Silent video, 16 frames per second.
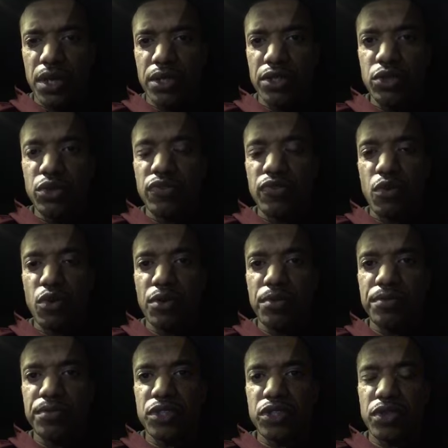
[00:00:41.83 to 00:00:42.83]

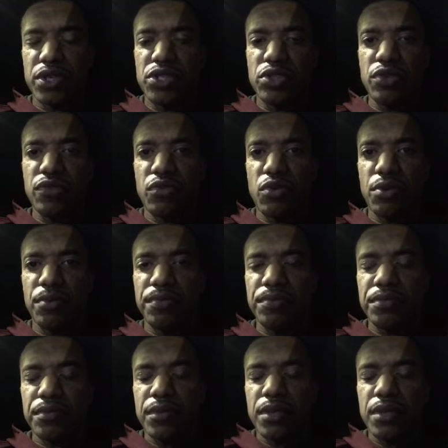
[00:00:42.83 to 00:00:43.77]
uniform, dress uniform